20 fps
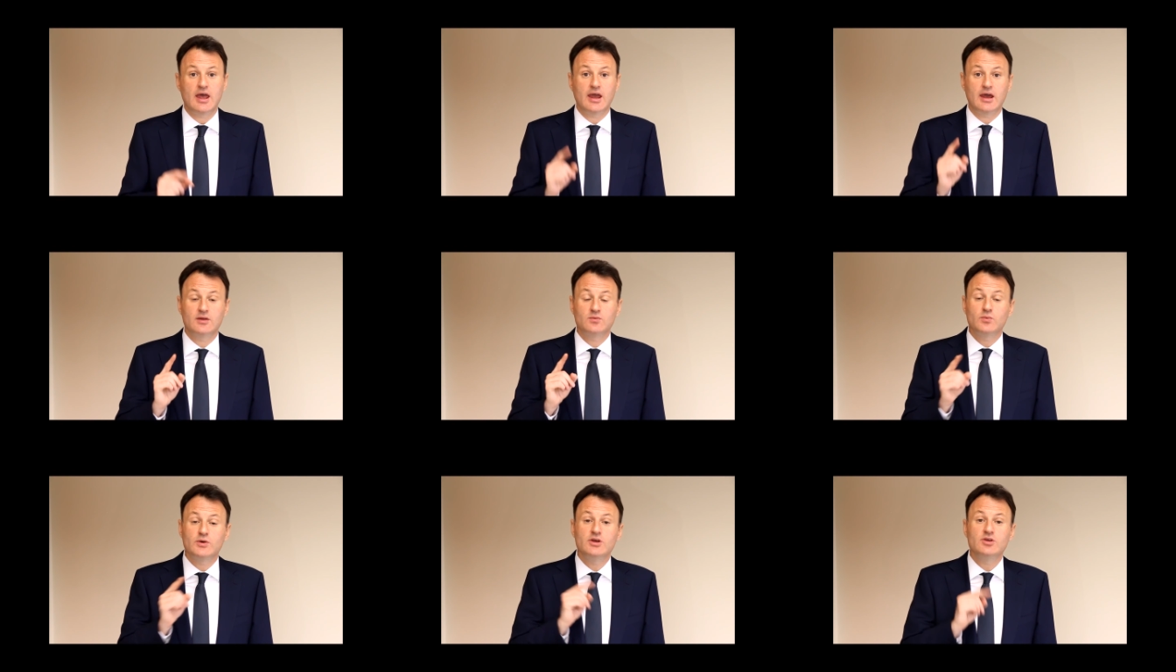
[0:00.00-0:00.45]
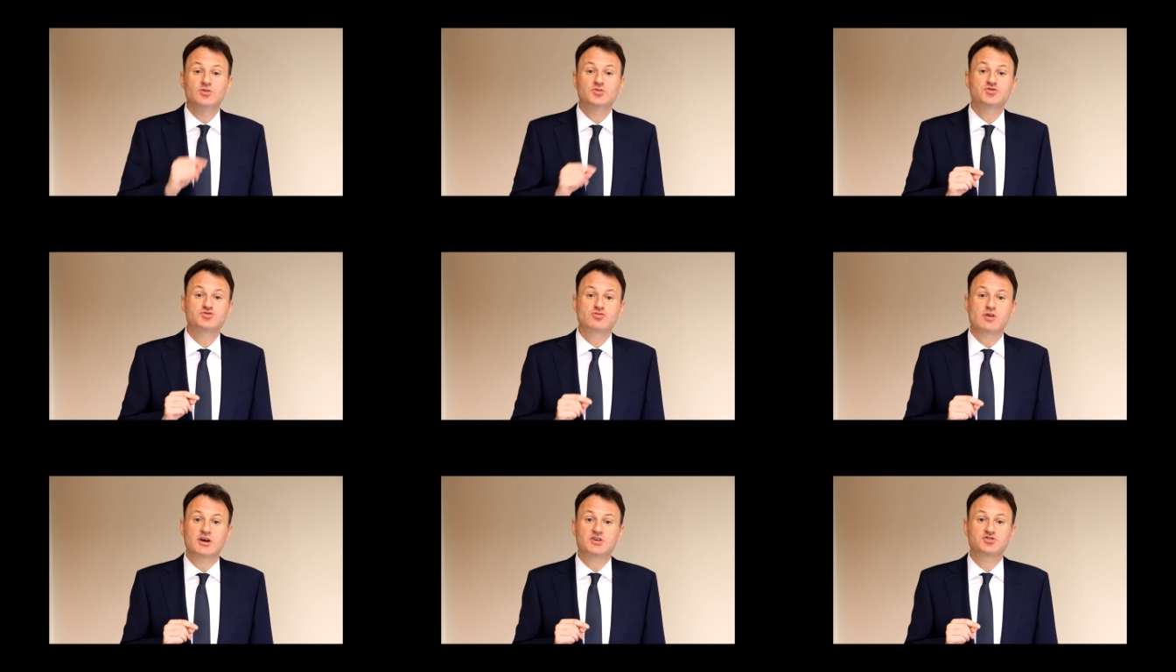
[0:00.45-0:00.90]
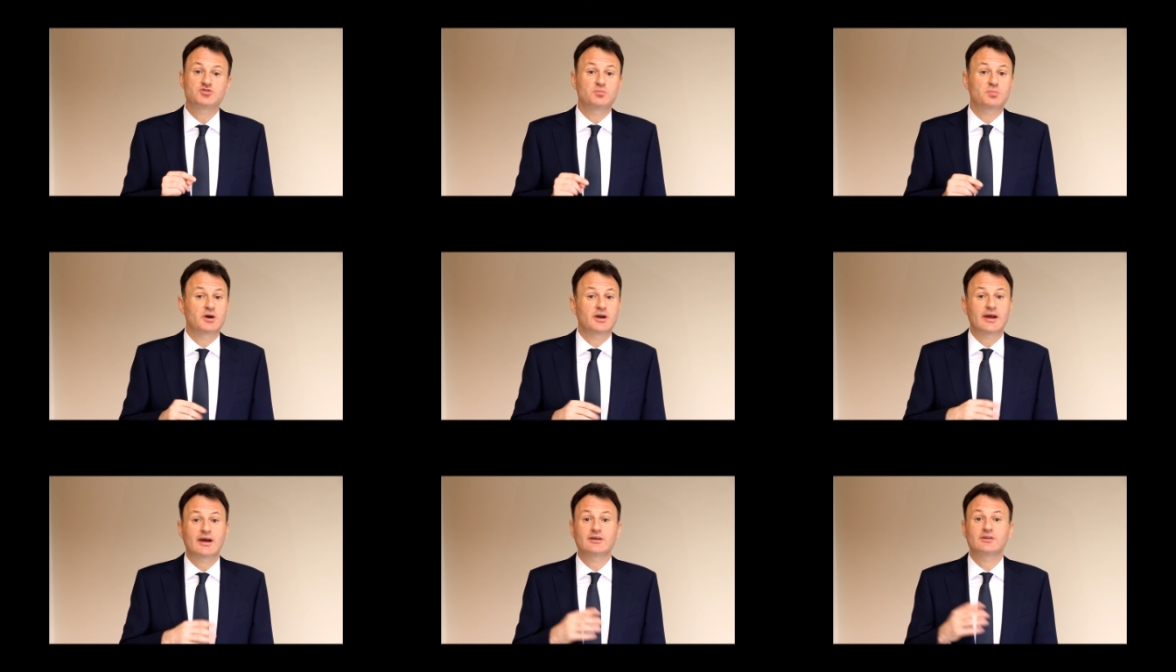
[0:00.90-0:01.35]
And we use trusts to
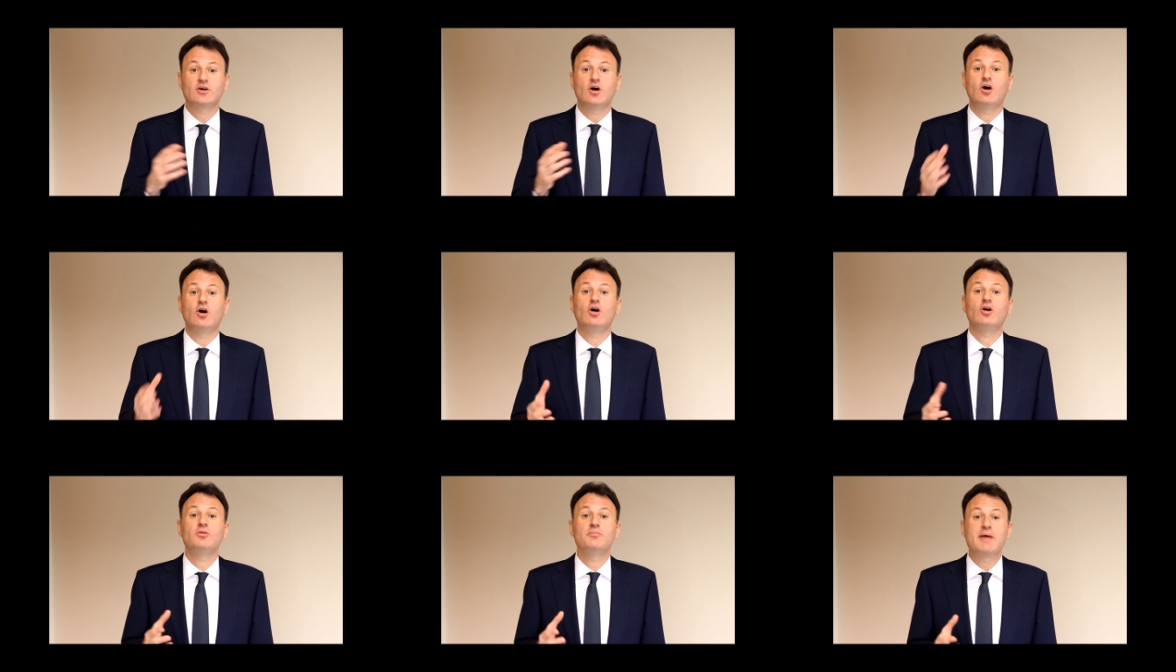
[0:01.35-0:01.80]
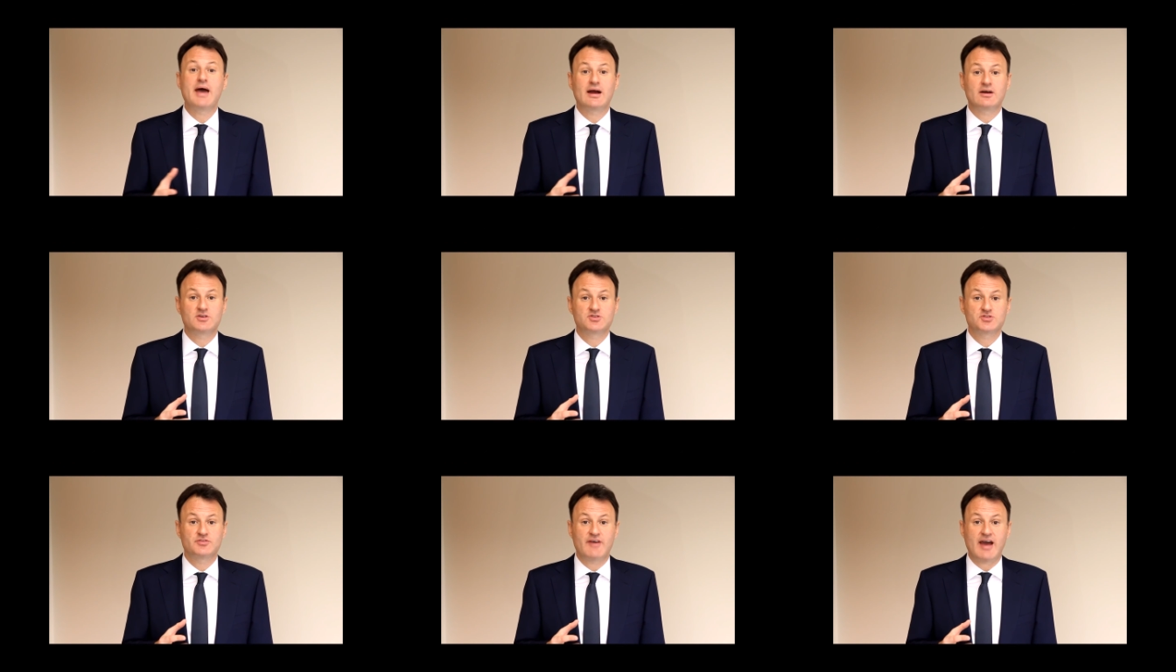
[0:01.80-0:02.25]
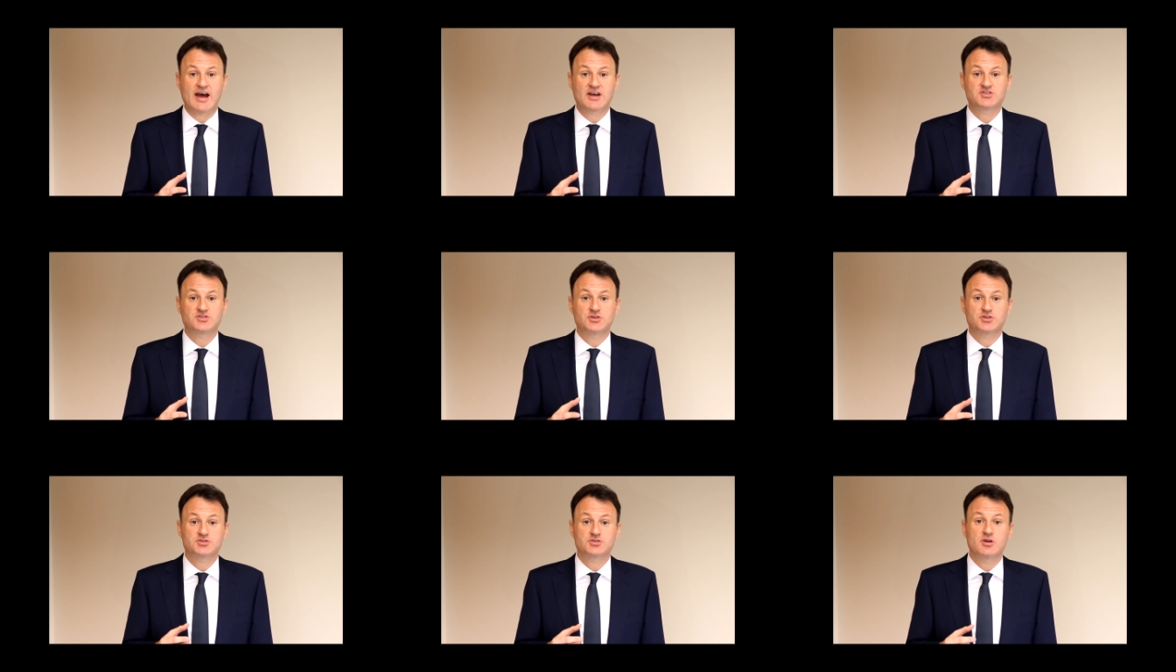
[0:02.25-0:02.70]
protect all manners of
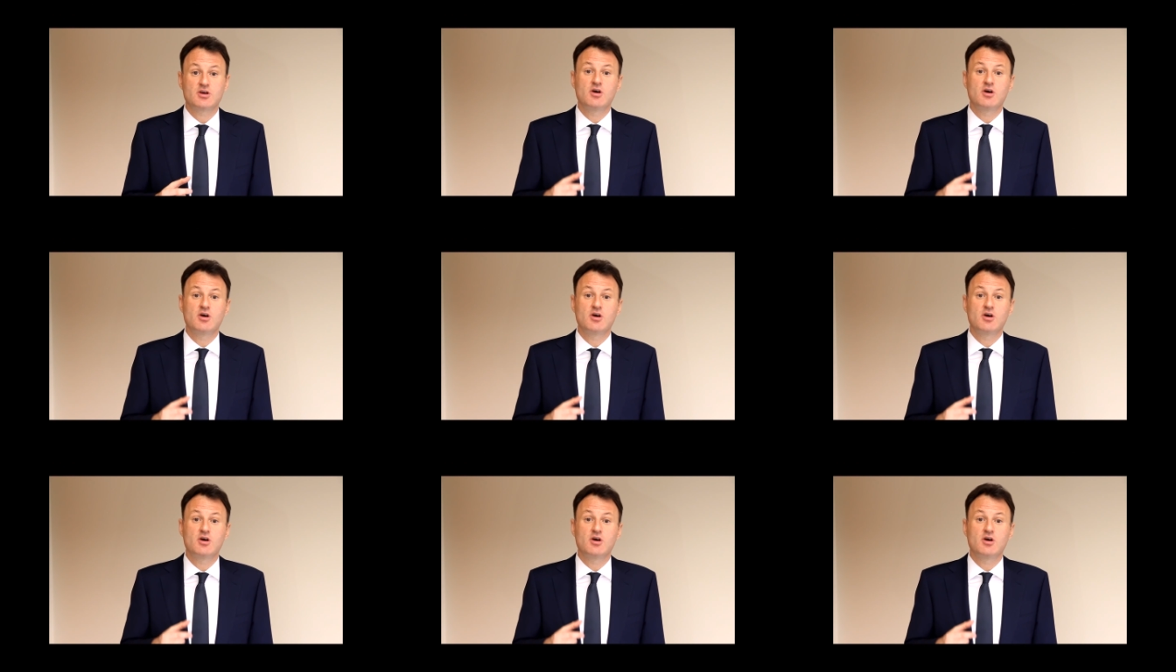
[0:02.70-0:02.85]
assets.